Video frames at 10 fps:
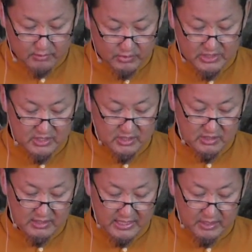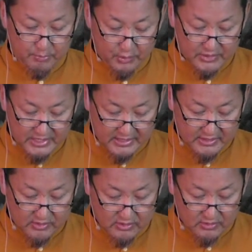which like
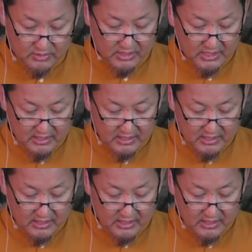protect you,